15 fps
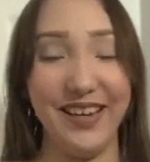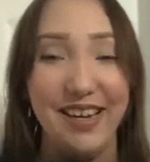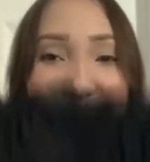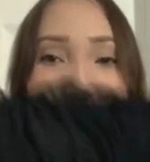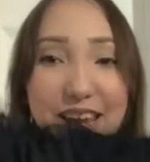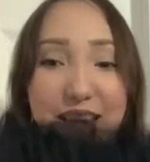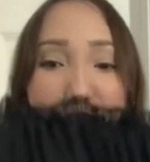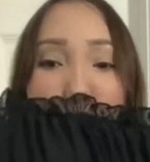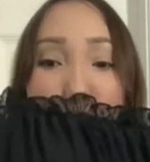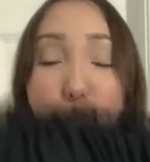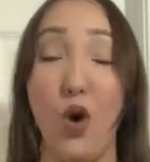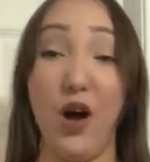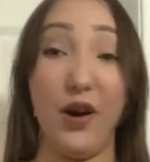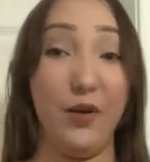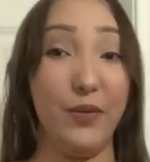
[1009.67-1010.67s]
get in the
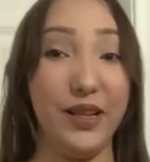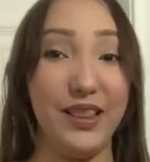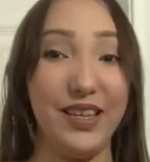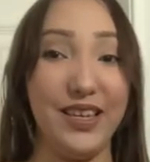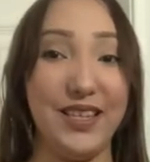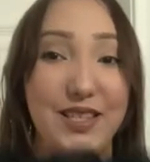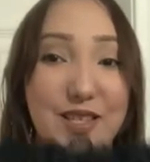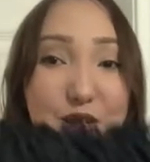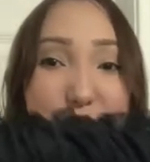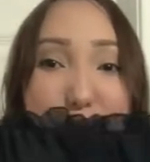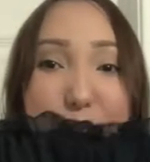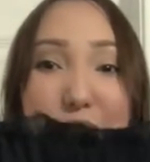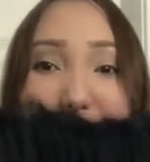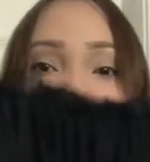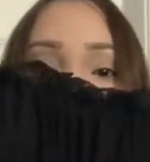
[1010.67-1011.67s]
water with this just
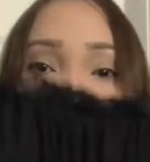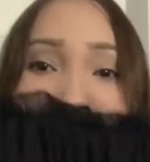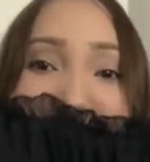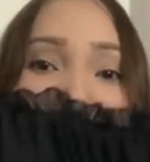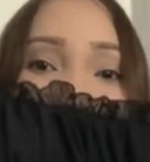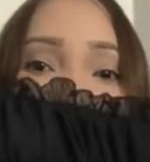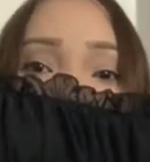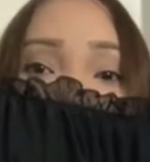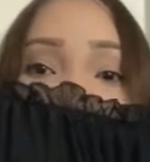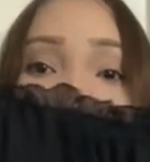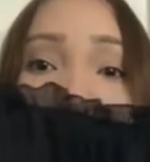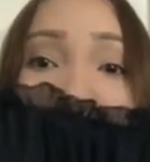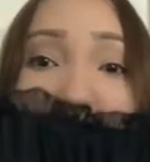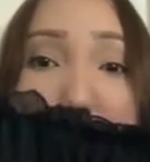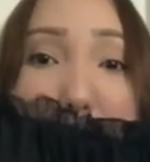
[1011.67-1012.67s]
because it would be a
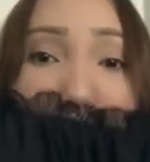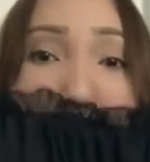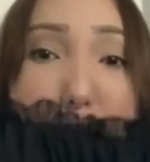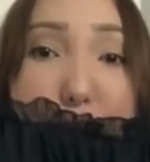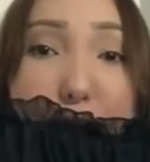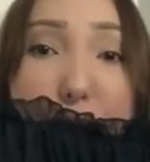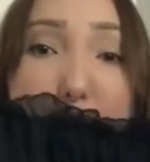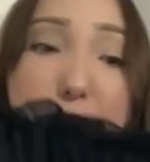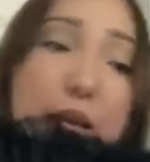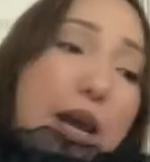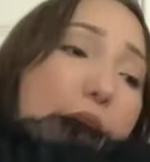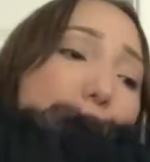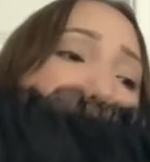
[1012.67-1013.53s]
hot mess probably.